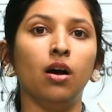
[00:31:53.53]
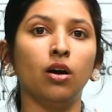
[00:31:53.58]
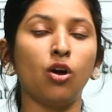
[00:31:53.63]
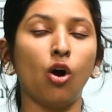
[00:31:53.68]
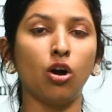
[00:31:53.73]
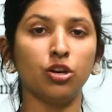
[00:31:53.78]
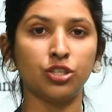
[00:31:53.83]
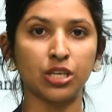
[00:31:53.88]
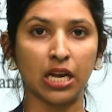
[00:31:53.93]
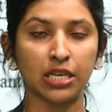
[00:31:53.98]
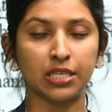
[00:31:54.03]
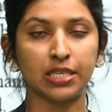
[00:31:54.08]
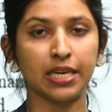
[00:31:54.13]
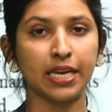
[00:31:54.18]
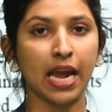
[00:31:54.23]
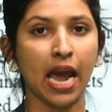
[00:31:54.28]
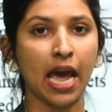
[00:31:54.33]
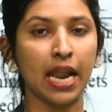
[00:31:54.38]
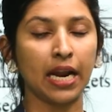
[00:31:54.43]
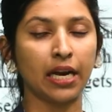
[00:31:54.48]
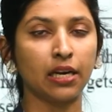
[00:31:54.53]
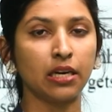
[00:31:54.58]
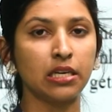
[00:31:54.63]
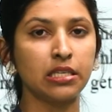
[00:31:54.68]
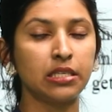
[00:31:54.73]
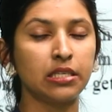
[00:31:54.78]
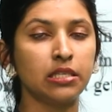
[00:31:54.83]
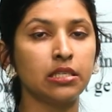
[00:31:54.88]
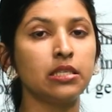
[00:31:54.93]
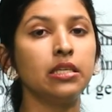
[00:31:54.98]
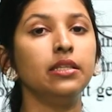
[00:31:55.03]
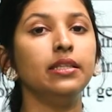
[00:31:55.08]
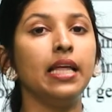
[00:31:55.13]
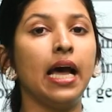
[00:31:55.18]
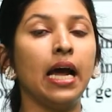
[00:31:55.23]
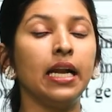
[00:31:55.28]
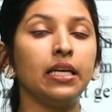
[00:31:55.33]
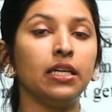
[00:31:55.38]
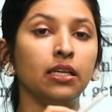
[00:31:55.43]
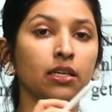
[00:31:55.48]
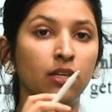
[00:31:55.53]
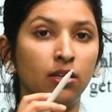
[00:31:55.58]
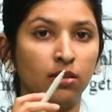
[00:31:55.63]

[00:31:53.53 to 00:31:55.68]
contrasting characters that